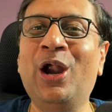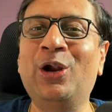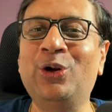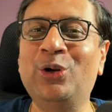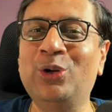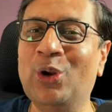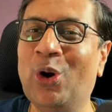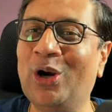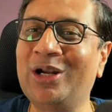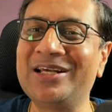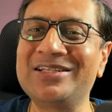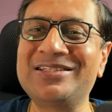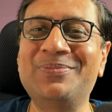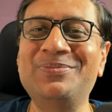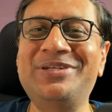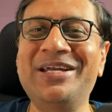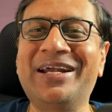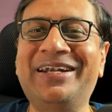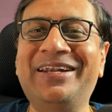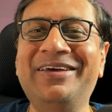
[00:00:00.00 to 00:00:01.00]
not a
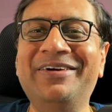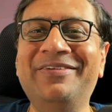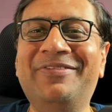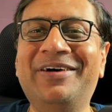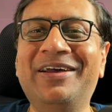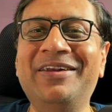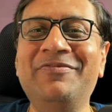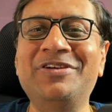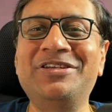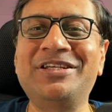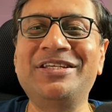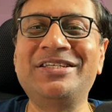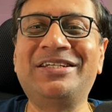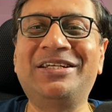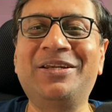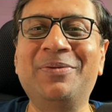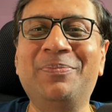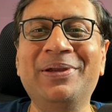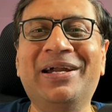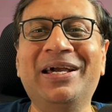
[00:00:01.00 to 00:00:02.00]
subjective one, which is
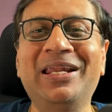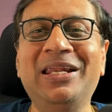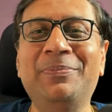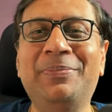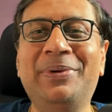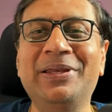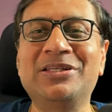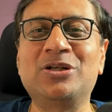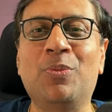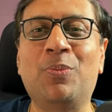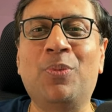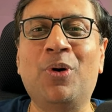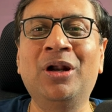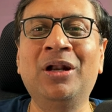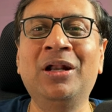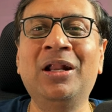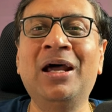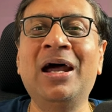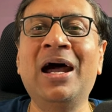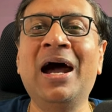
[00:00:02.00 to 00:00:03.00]
typically based
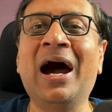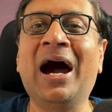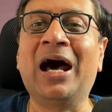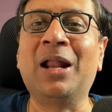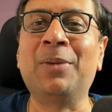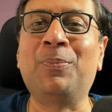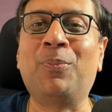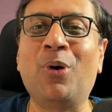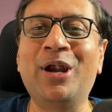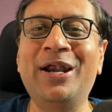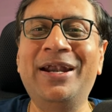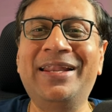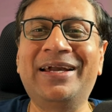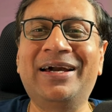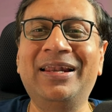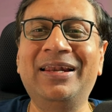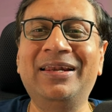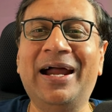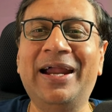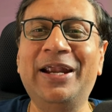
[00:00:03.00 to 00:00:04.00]
upon our
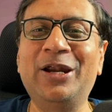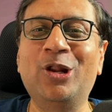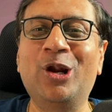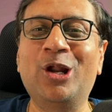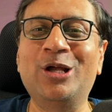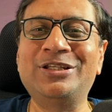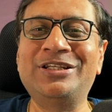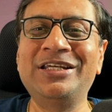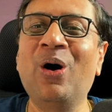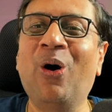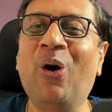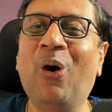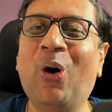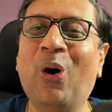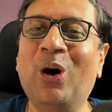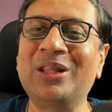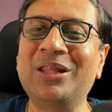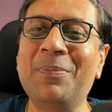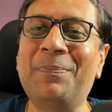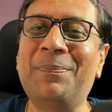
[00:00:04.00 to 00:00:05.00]
political ideology
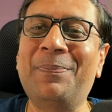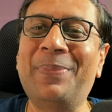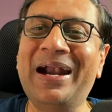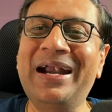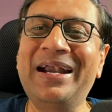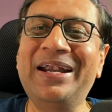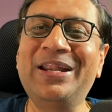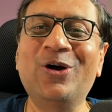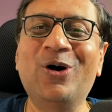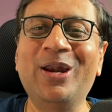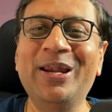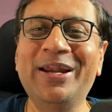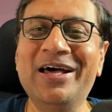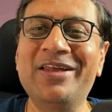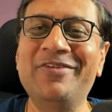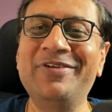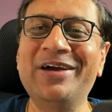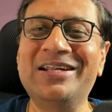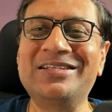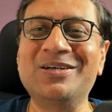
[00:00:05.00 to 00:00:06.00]
or the party or
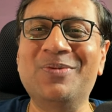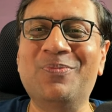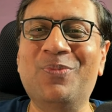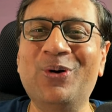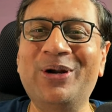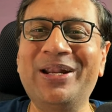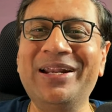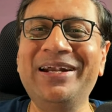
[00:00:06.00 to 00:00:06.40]
leader we are supporting